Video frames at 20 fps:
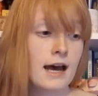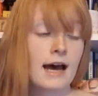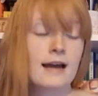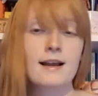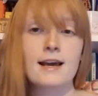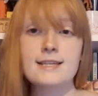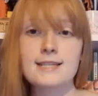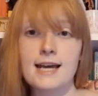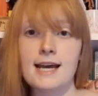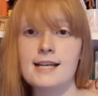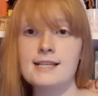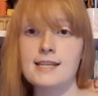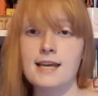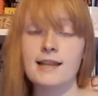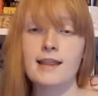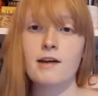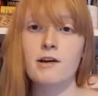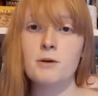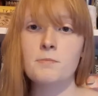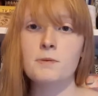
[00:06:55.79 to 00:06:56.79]
And I dare say
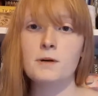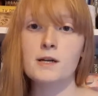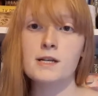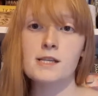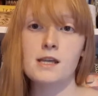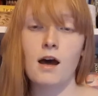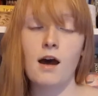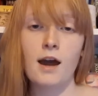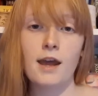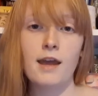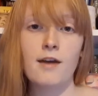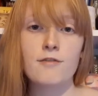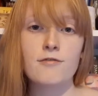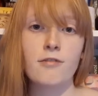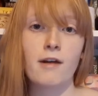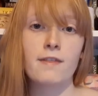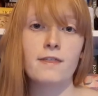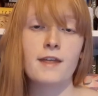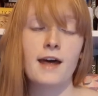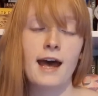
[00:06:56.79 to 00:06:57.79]
there are books that I have
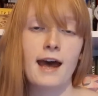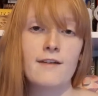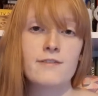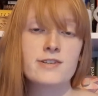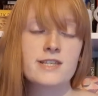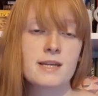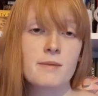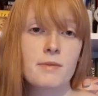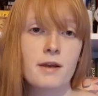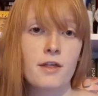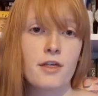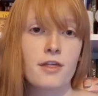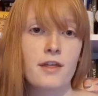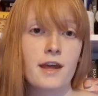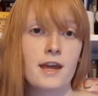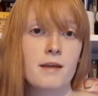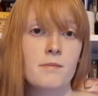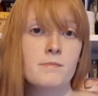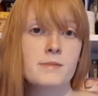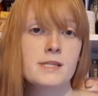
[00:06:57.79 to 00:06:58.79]
read that have similar
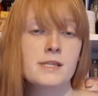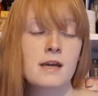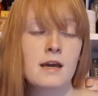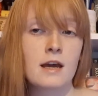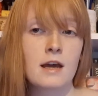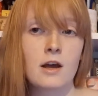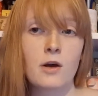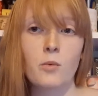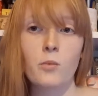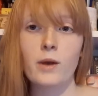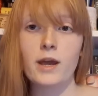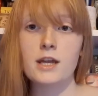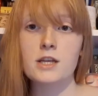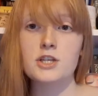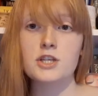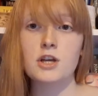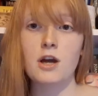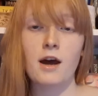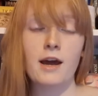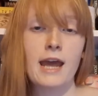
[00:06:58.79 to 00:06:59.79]
themes
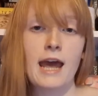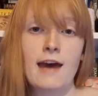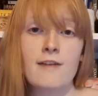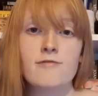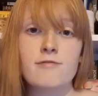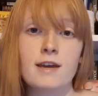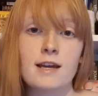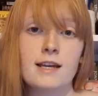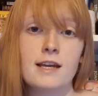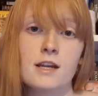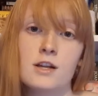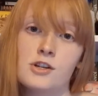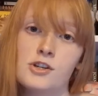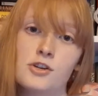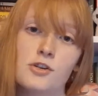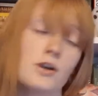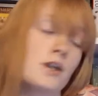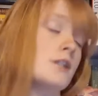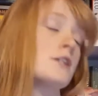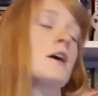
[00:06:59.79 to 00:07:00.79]
which I have really
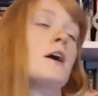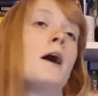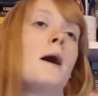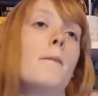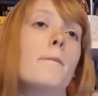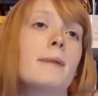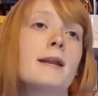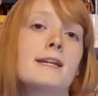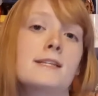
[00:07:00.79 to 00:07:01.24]
enjoyed, but